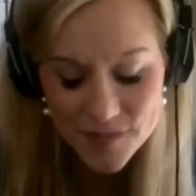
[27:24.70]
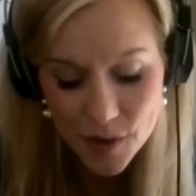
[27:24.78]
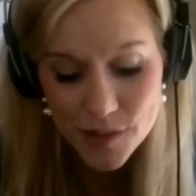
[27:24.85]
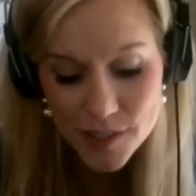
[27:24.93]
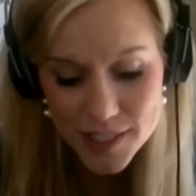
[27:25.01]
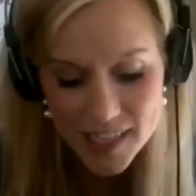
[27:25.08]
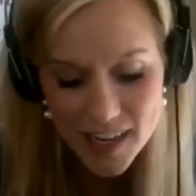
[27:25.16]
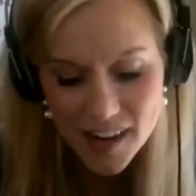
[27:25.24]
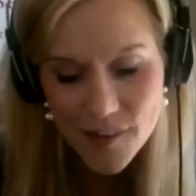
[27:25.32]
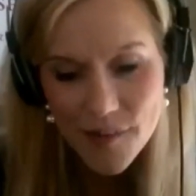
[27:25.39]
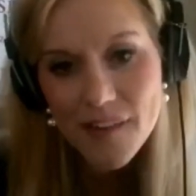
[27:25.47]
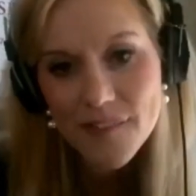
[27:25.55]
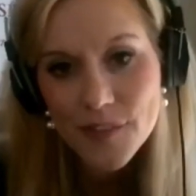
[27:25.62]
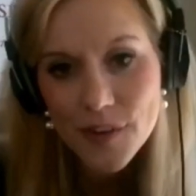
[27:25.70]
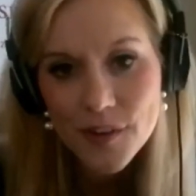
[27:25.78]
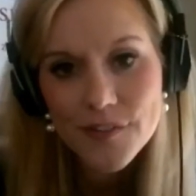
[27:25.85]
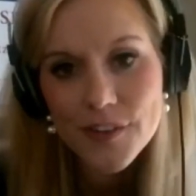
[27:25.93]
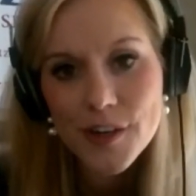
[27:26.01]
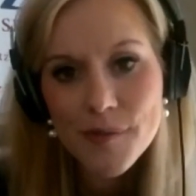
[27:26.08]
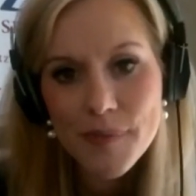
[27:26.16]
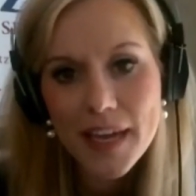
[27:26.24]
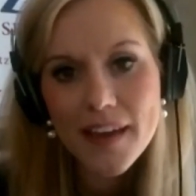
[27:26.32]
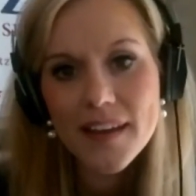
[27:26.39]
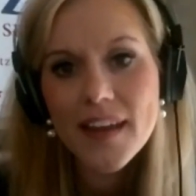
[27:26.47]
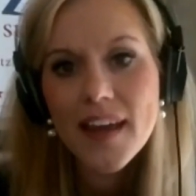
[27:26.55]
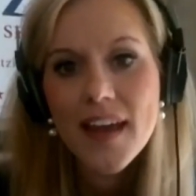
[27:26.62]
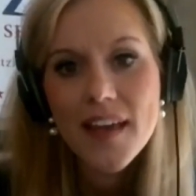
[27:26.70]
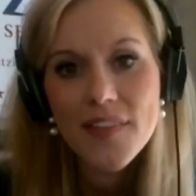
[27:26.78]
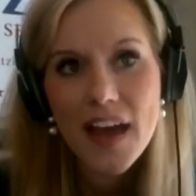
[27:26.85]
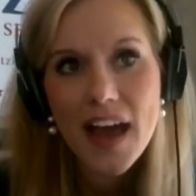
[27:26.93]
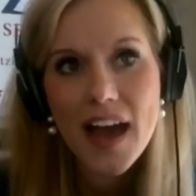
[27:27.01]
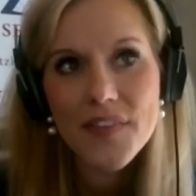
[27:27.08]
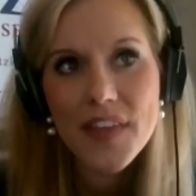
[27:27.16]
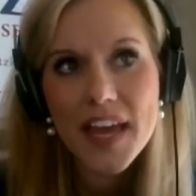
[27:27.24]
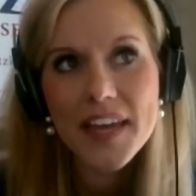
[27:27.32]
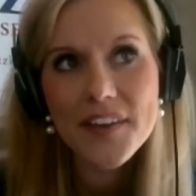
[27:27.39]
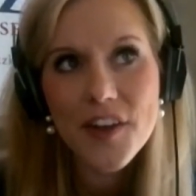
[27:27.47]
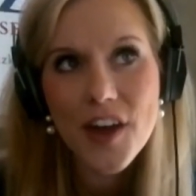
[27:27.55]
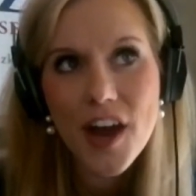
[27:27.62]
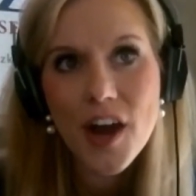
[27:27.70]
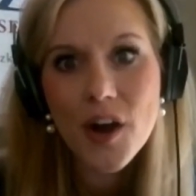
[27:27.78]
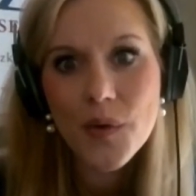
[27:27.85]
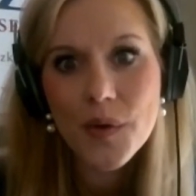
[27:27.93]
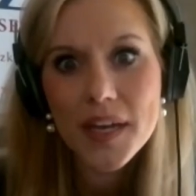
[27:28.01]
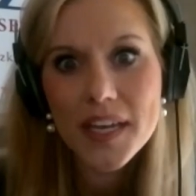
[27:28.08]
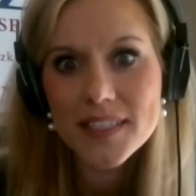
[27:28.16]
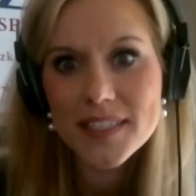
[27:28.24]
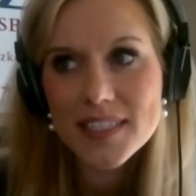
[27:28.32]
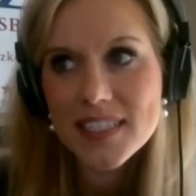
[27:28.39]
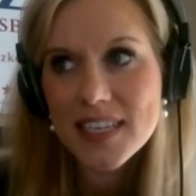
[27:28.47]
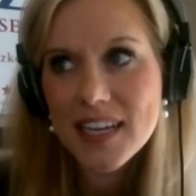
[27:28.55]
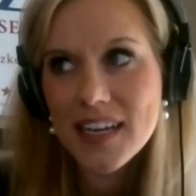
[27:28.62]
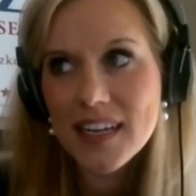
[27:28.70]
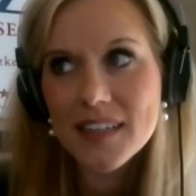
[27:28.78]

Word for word: voters cannot go out and vote for a man that they know is